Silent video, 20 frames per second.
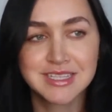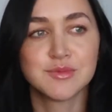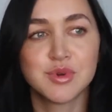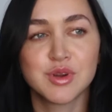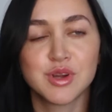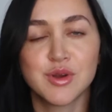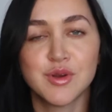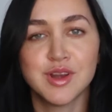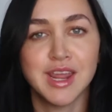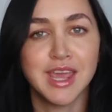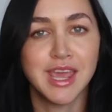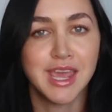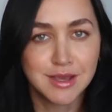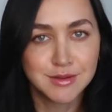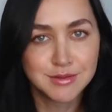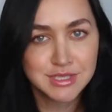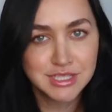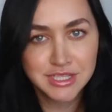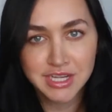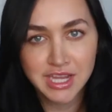We're going to
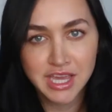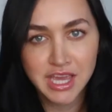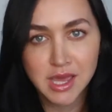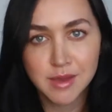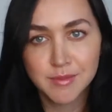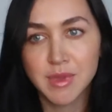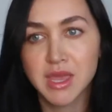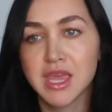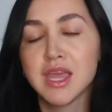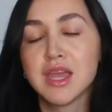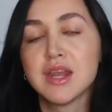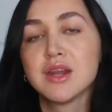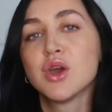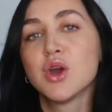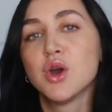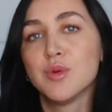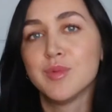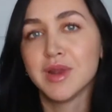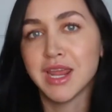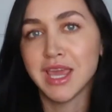Amsterdam and
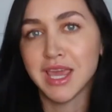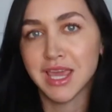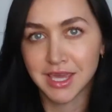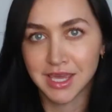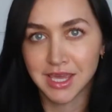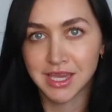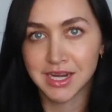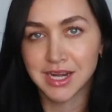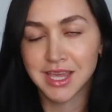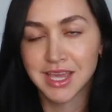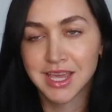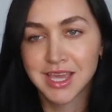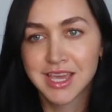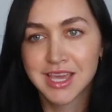Copenhagen,